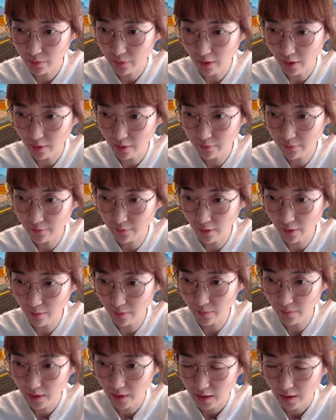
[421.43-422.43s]
block
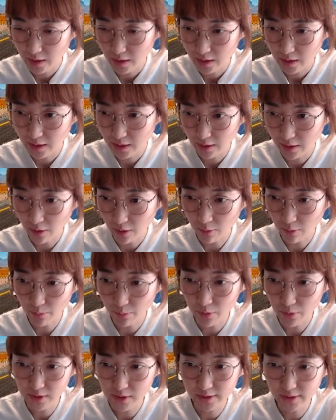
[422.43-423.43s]
from the
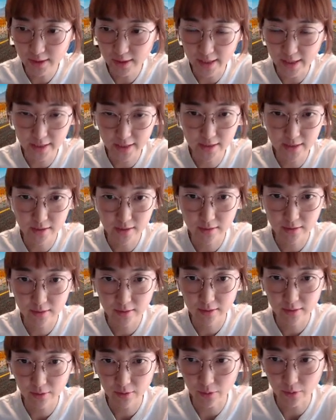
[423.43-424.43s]
opposite side.
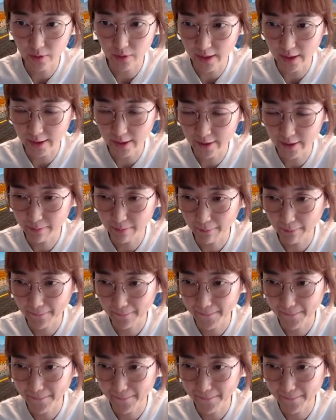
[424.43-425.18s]
Okay.